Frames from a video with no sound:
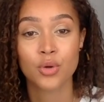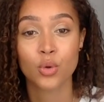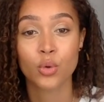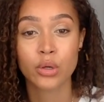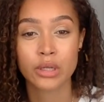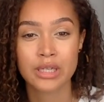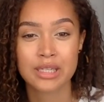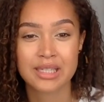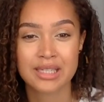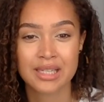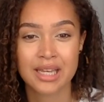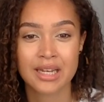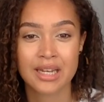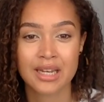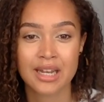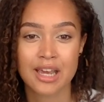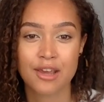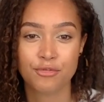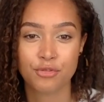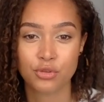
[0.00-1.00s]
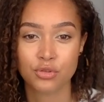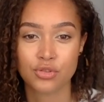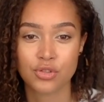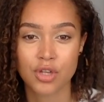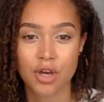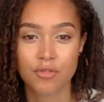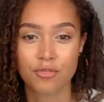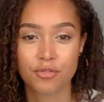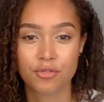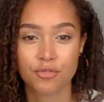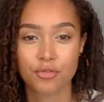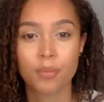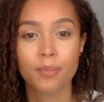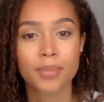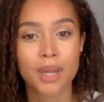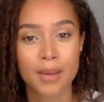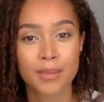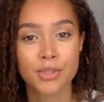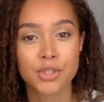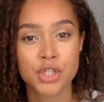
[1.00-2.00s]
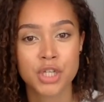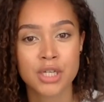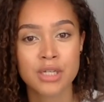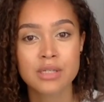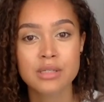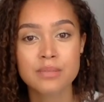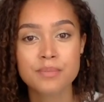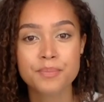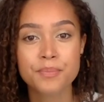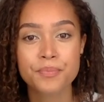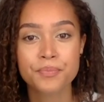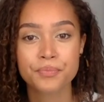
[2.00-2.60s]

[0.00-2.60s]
oily skin and if you suffer from blemishes.